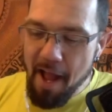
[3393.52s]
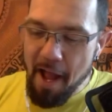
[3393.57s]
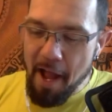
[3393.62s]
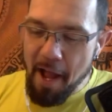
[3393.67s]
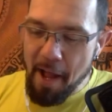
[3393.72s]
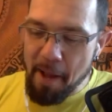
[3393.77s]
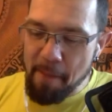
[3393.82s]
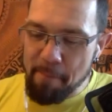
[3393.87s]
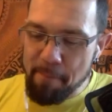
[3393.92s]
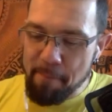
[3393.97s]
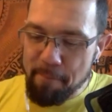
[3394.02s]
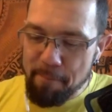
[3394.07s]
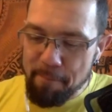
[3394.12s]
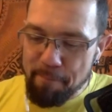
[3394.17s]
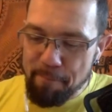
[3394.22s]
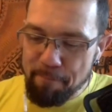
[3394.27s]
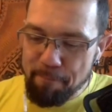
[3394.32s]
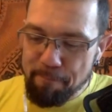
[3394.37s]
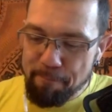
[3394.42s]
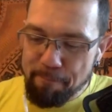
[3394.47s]
um,
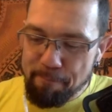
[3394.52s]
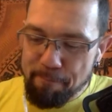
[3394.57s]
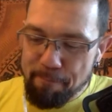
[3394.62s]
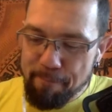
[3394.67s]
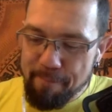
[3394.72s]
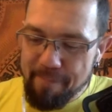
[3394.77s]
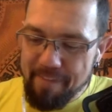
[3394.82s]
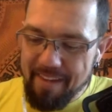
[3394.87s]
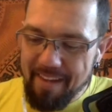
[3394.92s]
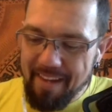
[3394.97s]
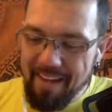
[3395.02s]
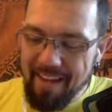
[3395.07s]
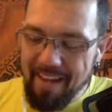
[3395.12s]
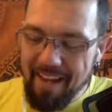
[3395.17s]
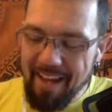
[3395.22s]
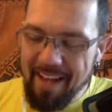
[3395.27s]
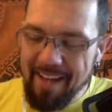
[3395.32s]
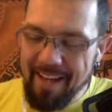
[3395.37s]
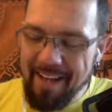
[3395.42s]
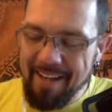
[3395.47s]

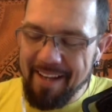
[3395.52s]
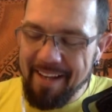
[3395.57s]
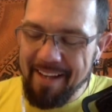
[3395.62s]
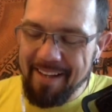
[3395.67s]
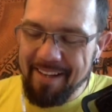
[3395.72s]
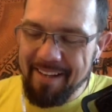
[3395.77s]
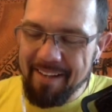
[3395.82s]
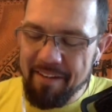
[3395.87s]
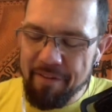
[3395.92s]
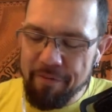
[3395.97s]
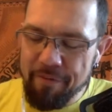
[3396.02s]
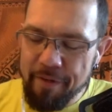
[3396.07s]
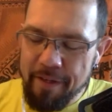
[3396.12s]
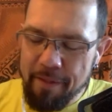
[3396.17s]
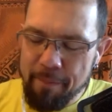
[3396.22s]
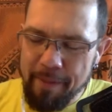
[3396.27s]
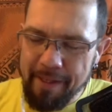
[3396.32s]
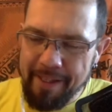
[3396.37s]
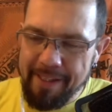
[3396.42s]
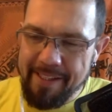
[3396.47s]
and, and and then the
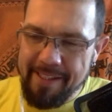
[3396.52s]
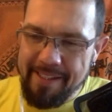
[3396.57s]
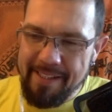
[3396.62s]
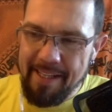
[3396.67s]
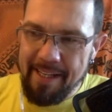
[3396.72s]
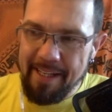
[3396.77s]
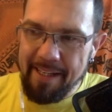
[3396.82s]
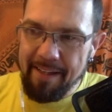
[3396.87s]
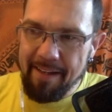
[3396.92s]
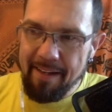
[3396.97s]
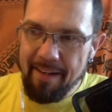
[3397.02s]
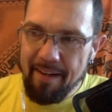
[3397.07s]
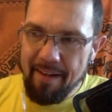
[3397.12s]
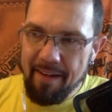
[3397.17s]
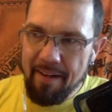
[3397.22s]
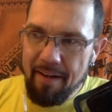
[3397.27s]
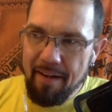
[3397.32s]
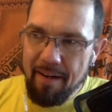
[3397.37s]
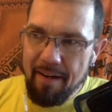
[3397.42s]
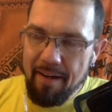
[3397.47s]
feedback is like,
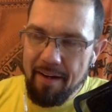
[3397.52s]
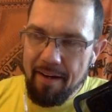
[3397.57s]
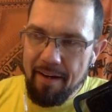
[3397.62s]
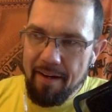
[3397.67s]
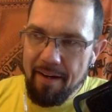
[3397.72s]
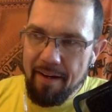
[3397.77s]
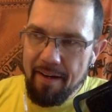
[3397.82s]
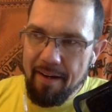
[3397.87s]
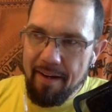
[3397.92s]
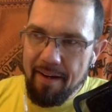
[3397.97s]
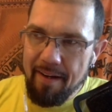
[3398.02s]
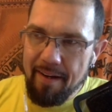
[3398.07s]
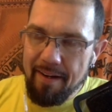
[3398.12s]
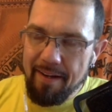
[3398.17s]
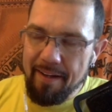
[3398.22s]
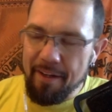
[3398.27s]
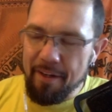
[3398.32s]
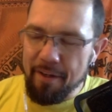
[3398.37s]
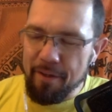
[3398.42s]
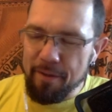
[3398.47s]

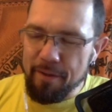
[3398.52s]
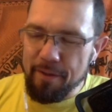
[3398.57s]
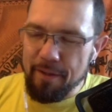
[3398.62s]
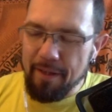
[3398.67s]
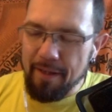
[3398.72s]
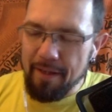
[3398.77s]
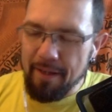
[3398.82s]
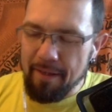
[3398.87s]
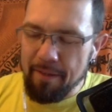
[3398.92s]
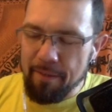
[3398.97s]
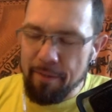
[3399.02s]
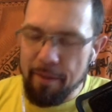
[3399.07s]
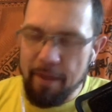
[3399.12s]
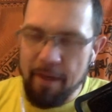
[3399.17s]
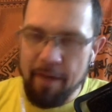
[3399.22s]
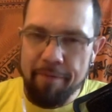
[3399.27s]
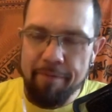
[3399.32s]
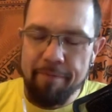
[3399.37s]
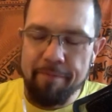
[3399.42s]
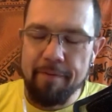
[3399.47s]
you know, uh, we
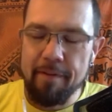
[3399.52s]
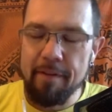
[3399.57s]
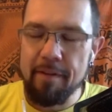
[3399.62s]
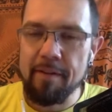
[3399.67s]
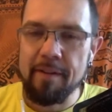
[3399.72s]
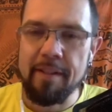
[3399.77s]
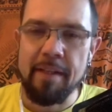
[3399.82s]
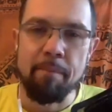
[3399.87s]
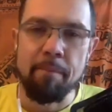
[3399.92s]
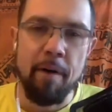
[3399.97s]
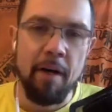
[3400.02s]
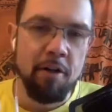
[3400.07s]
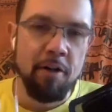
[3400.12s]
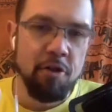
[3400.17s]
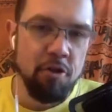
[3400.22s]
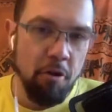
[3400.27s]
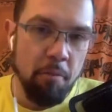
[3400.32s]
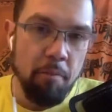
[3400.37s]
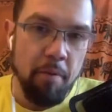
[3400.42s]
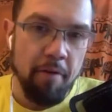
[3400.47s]
have Deepak
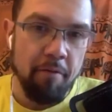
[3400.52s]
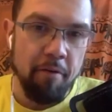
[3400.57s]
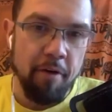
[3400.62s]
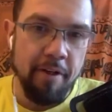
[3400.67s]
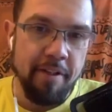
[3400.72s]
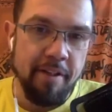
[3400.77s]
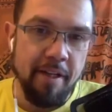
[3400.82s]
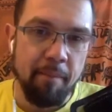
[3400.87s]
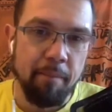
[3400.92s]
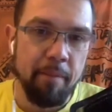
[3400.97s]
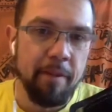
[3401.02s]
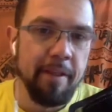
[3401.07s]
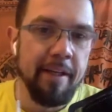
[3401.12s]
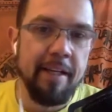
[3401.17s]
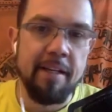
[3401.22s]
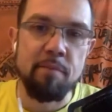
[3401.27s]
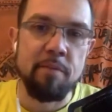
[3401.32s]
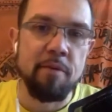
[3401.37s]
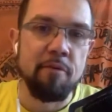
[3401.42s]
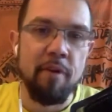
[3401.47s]
Chopra, for example. He
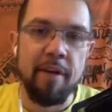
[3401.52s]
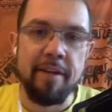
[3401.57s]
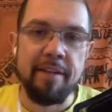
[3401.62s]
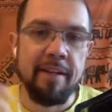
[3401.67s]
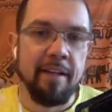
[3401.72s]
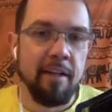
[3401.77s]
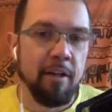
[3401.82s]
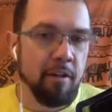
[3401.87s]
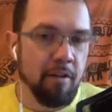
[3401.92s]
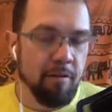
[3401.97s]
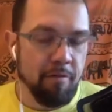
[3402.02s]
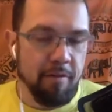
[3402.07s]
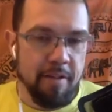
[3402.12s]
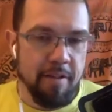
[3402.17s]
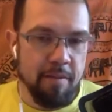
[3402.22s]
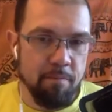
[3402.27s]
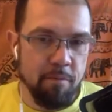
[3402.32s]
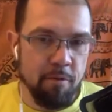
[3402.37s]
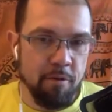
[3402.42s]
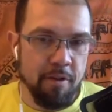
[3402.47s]
has been writing a lot of
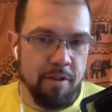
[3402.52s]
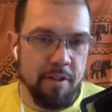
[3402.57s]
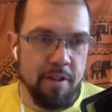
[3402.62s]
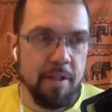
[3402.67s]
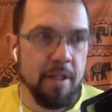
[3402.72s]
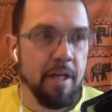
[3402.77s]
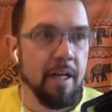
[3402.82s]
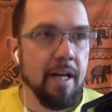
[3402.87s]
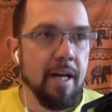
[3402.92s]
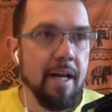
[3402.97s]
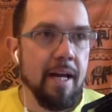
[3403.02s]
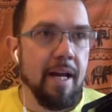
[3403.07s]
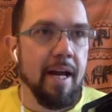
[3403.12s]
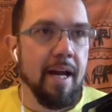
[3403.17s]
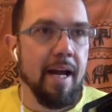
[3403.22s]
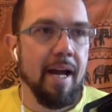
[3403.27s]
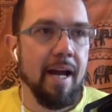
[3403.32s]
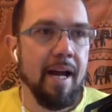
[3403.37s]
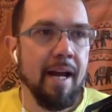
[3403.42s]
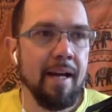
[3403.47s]
these mm. books.
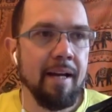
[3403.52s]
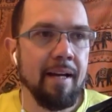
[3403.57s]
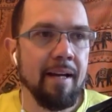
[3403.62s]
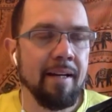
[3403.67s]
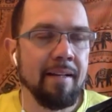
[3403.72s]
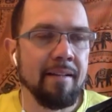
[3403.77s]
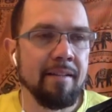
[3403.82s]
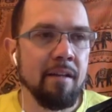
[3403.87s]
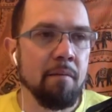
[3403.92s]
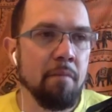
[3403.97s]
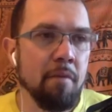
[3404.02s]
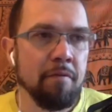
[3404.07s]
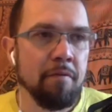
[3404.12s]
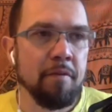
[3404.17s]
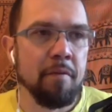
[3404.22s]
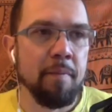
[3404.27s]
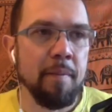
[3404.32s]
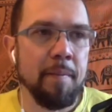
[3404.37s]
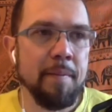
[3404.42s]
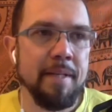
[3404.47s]
Uh, hmm. and some of
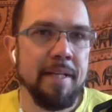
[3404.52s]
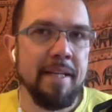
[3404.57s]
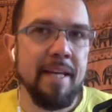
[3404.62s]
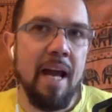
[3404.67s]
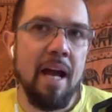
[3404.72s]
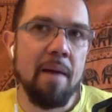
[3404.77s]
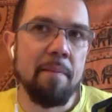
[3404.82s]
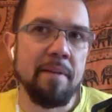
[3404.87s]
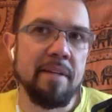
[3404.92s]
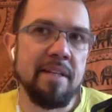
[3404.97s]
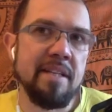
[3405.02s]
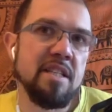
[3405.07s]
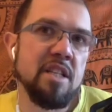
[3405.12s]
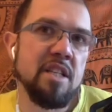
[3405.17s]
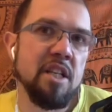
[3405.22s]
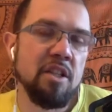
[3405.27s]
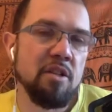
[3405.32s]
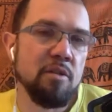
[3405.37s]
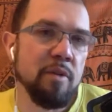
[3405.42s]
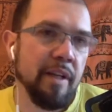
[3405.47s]
the people say, yeah, but he's
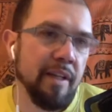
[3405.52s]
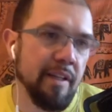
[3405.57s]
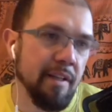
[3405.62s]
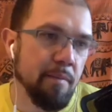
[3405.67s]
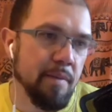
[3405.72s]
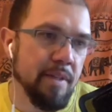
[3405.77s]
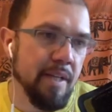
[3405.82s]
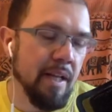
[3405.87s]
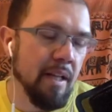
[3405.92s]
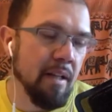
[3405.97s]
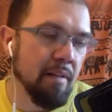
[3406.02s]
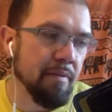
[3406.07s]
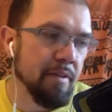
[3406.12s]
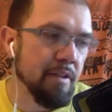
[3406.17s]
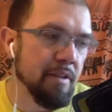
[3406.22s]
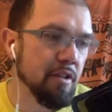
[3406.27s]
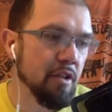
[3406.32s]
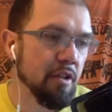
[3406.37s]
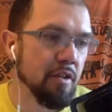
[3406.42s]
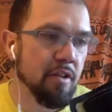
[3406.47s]
not doing it himself.
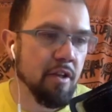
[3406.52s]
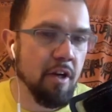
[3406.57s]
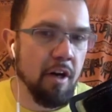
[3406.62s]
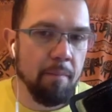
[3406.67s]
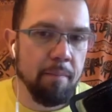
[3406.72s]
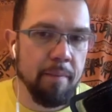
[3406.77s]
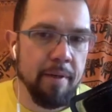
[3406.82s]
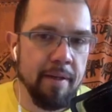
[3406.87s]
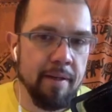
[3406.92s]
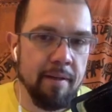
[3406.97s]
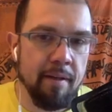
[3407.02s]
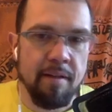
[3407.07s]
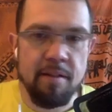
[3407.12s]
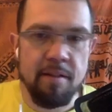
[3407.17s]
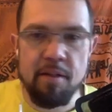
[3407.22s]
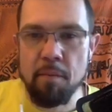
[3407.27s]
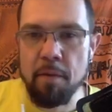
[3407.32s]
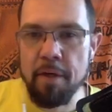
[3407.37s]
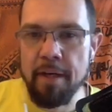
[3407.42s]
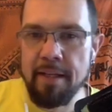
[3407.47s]
It's just copied and
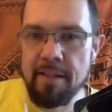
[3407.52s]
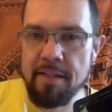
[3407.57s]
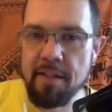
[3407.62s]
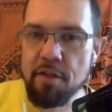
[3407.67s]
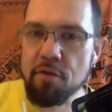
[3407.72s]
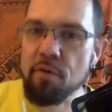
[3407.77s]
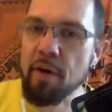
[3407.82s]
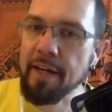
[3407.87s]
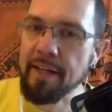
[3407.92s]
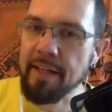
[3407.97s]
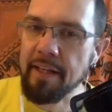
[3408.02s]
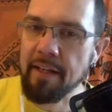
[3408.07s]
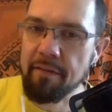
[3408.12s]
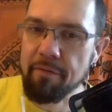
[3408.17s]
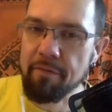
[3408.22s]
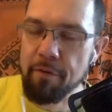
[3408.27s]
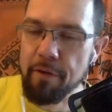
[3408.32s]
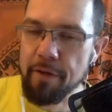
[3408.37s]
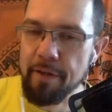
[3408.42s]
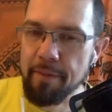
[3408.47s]
someone else is writing
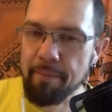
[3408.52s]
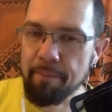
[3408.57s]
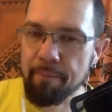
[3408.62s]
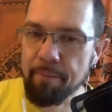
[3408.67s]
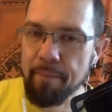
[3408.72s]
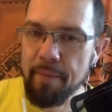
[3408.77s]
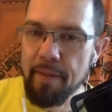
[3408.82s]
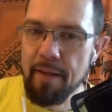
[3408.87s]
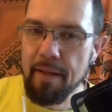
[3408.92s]
for him.